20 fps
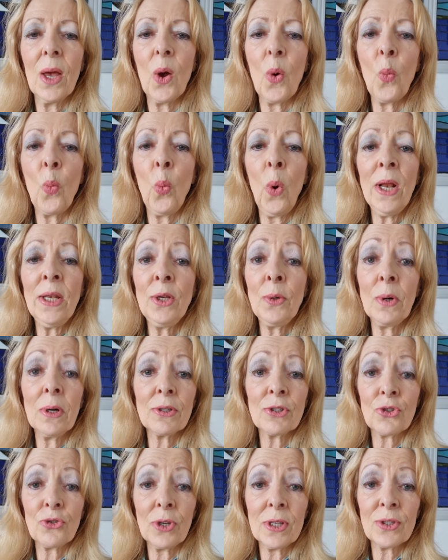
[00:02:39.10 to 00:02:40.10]
when you are
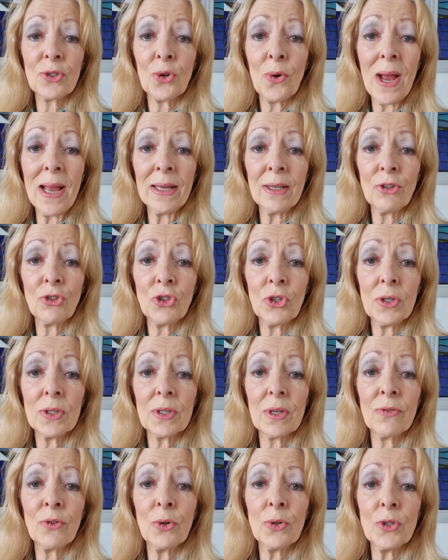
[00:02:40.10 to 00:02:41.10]
stressed or anxious,
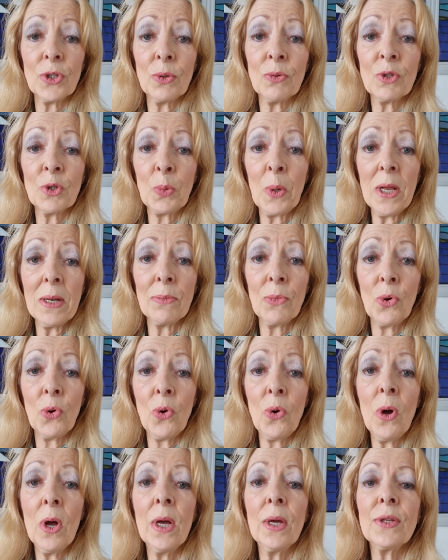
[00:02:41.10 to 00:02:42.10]
of course, you sweat
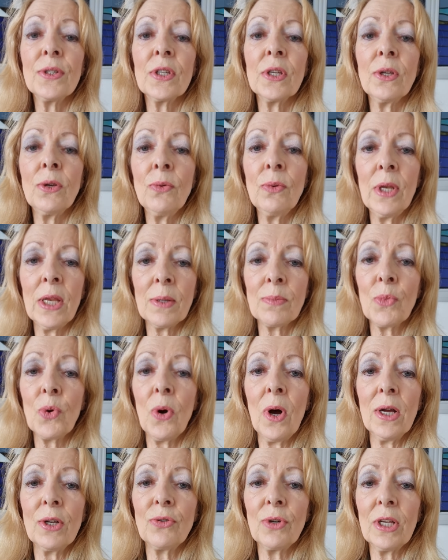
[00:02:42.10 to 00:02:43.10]
more, so you need more
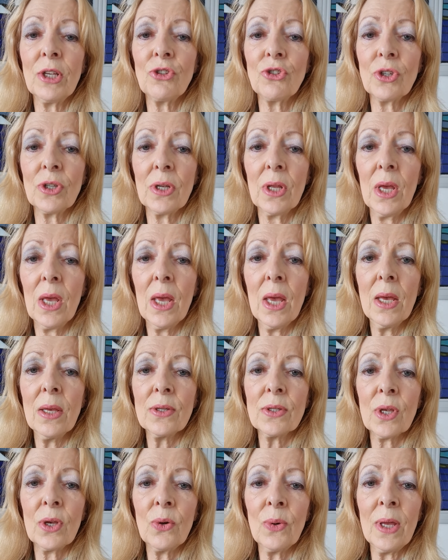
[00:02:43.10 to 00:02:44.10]
hydration.
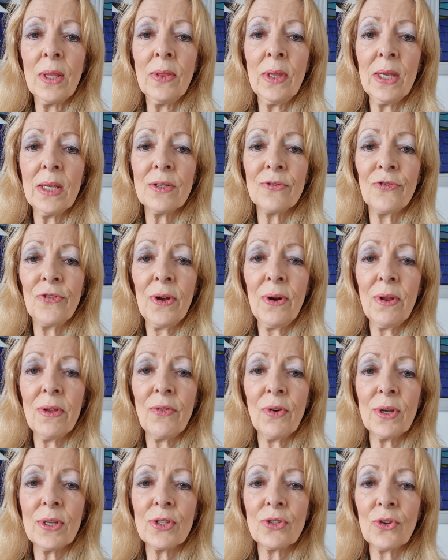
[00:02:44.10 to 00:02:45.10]
So, in these very,
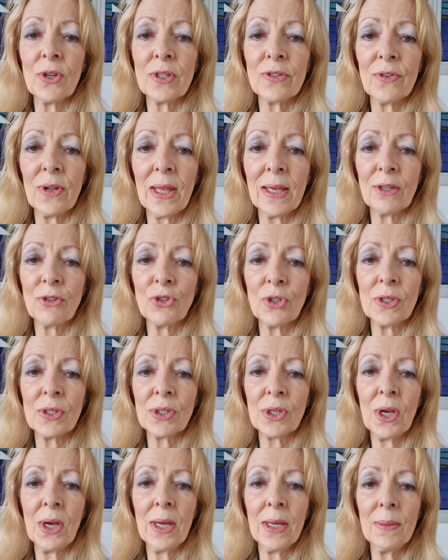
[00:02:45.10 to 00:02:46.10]
very stressful, anxious
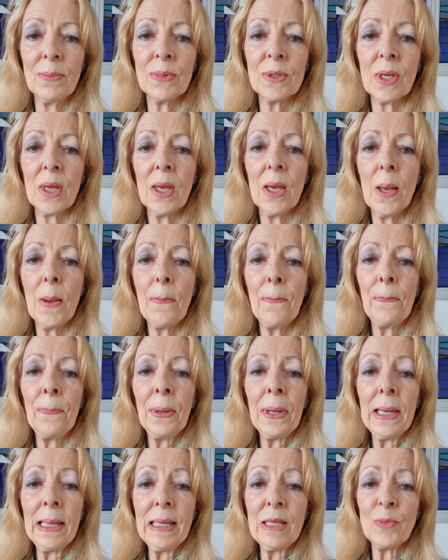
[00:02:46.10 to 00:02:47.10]
times,
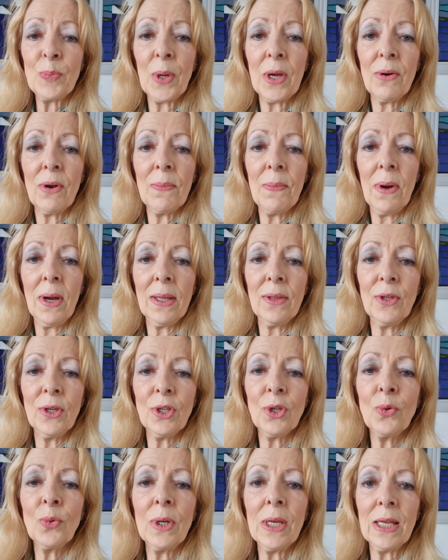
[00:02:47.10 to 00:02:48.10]
please bear in mind that
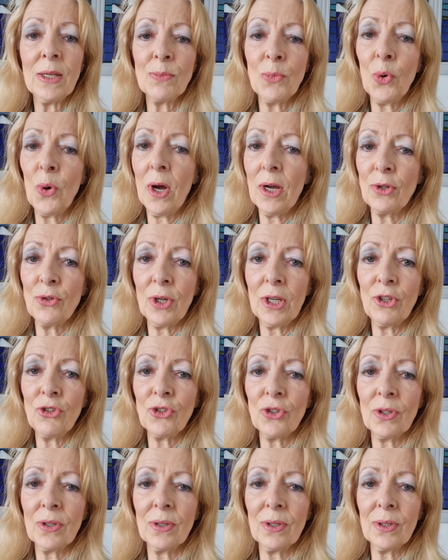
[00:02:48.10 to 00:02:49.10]
you need more
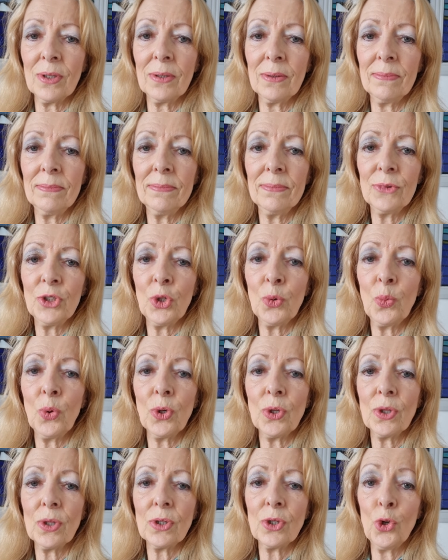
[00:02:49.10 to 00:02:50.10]
hydration than you would
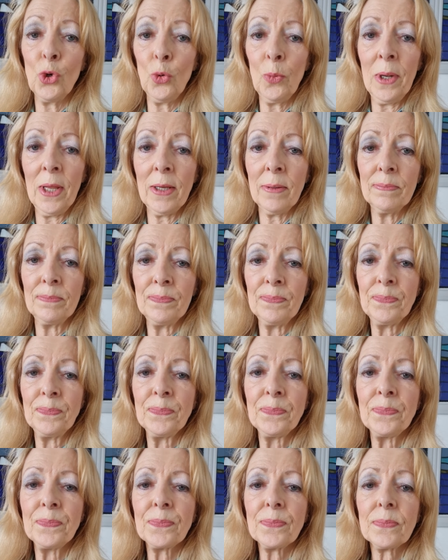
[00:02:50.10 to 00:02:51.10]
normally
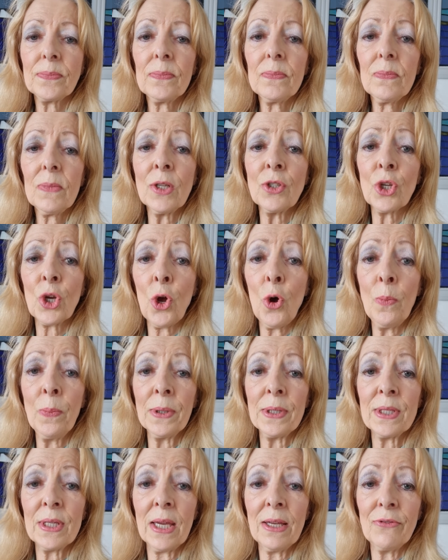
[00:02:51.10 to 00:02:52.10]
to
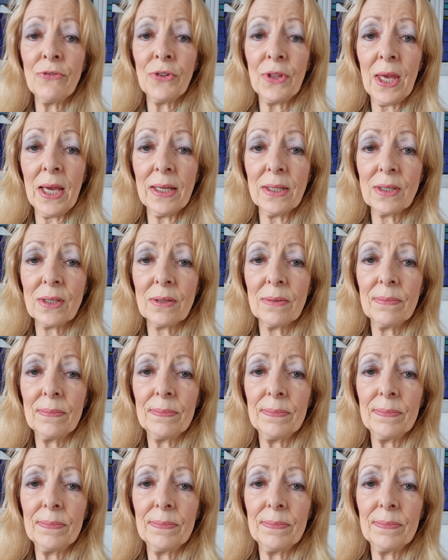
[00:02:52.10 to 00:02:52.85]
compensate for that.